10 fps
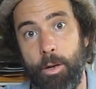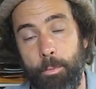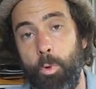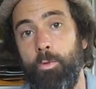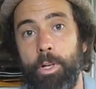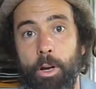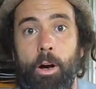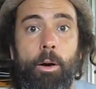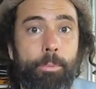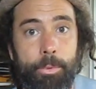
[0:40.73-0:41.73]
They're moving
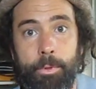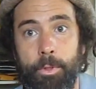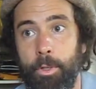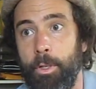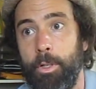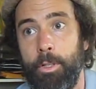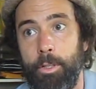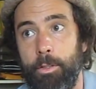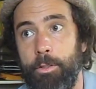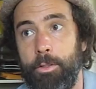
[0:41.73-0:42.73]
up.
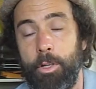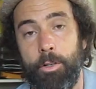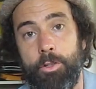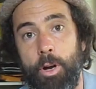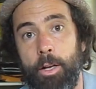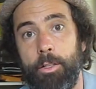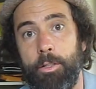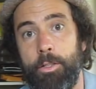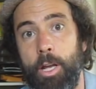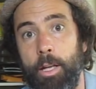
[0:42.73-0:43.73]
They're trying
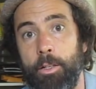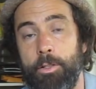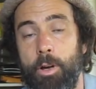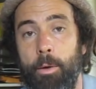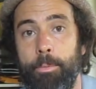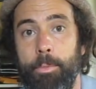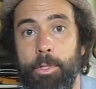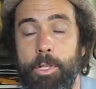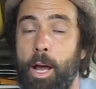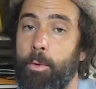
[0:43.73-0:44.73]
to attain the top
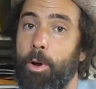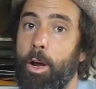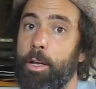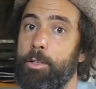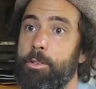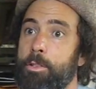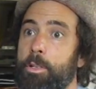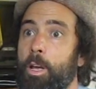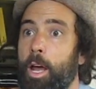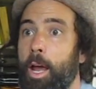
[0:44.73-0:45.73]
tower
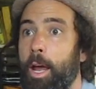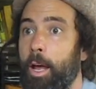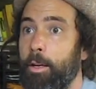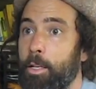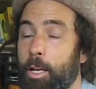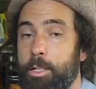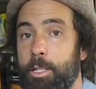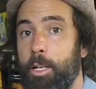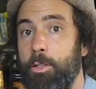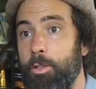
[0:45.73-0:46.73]
heights. And as
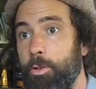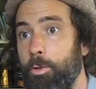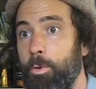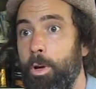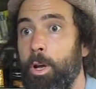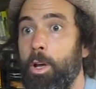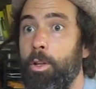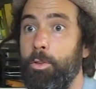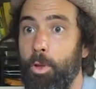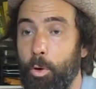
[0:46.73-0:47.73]
they do,
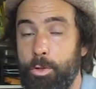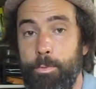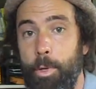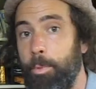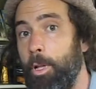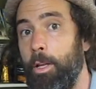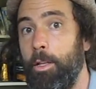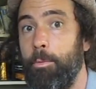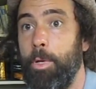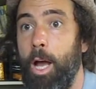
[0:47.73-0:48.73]
those people they
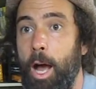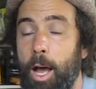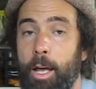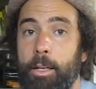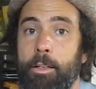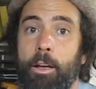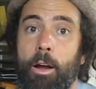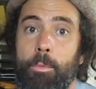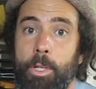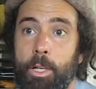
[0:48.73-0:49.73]
leave behind
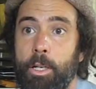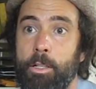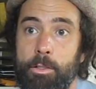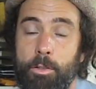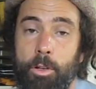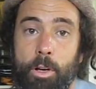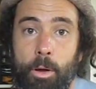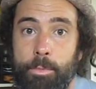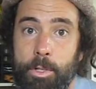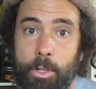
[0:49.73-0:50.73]
are beginning to look
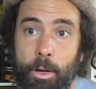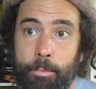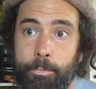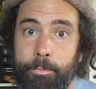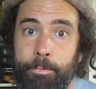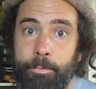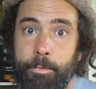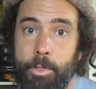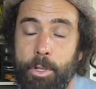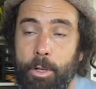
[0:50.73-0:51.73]
up to them.
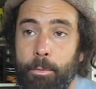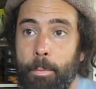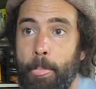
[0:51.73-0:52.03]
See?